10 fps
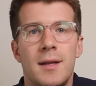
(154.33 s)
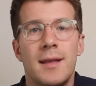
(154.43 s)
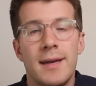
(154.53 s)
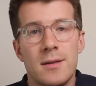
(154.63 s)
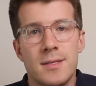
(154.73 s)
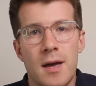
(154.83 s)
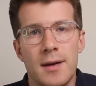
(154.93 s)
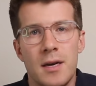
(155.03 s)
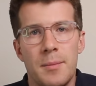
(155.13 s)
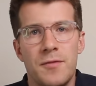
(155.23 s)
Clinical
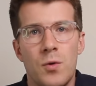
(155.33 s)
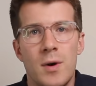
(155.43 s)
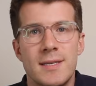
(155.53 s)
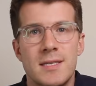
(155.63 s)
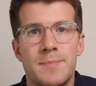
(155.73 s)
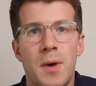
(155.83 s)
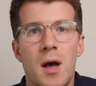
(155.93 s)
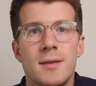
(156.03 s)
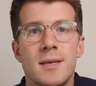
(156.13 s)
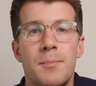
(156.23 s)
sign at number four is
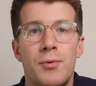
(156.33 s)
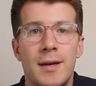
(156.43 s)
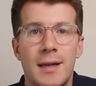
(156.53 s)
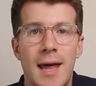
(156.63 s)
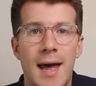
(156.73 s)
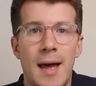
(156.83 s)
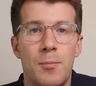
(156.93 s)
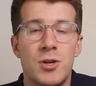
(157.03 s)
sparse and brittle hair,